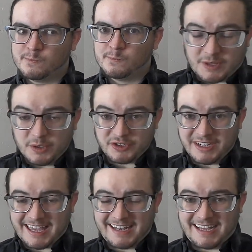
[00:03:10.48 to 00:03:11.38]
Those are
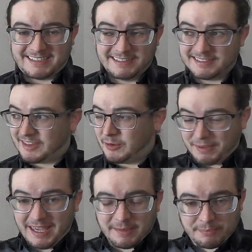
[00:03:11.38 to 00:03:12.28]
incandescents. They're
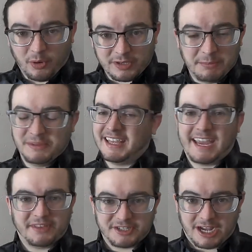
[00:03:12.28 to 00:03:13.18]
big, bulky, but they
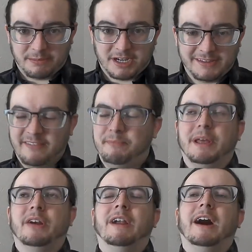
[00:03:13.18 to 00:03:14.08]
get the job done. They've
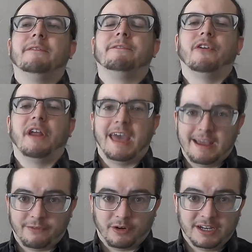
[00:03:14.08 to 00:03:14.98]
been around
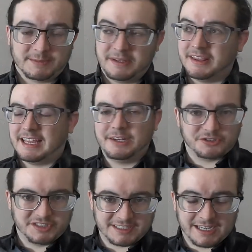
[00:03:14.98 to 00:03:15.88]
forever. It's been the
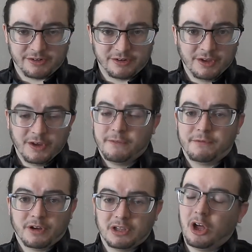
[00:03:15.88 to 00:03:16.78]
industry standard
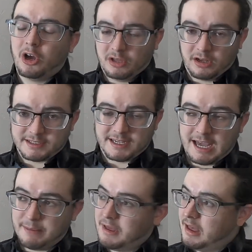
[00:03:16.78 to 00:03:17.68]
for a long, long
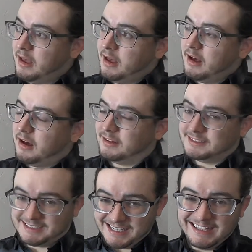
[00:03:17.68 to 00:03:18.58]
time.
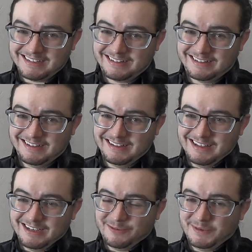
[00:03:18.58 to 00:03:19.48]
Until
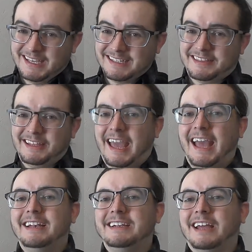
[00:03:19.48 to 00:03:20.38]
we get to the
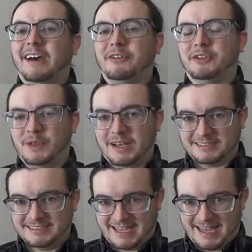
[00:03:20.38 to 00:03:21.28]
end of the
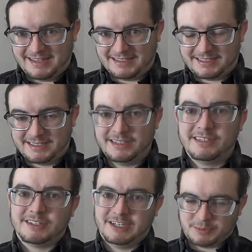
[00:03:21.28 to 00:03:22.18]
2010s.
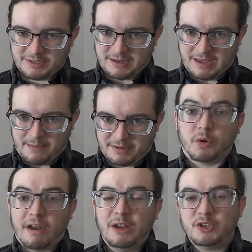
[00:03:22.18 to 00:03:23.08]
Here's what happened. So
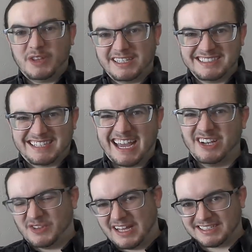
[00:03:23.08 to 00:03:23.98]
around 2010,
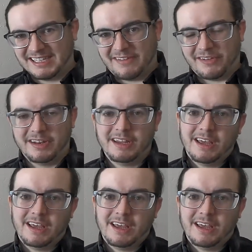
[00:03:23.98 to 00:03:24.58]
2011,